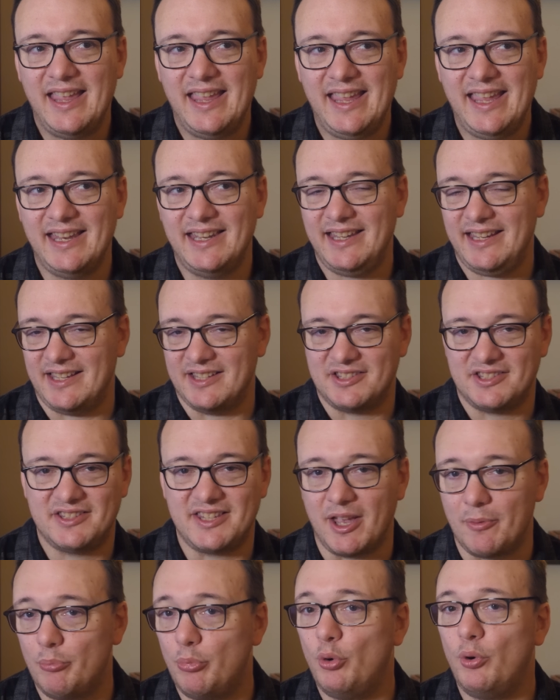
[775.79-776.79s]
hitting its
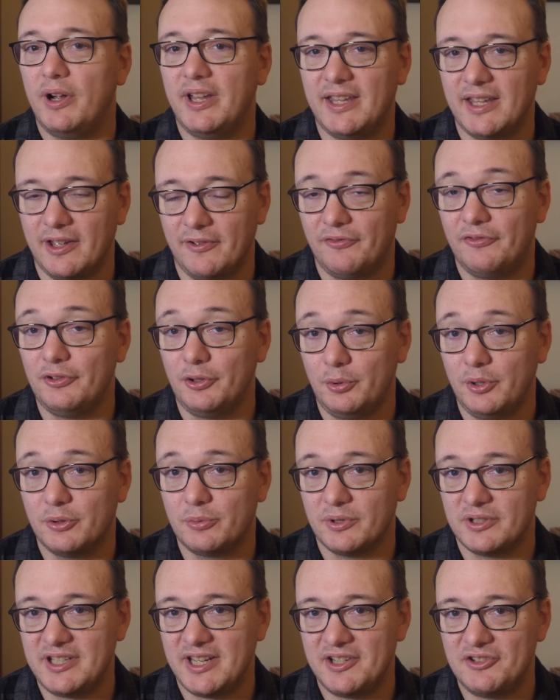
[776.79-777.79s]
set point of fluid
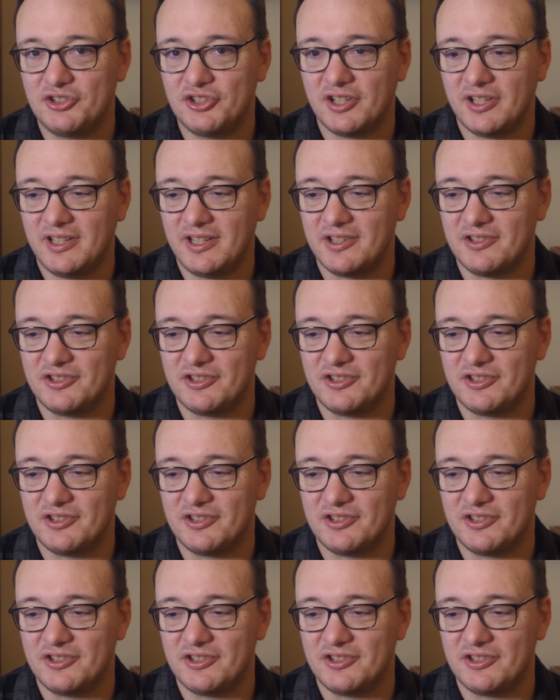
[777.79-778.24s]
retention.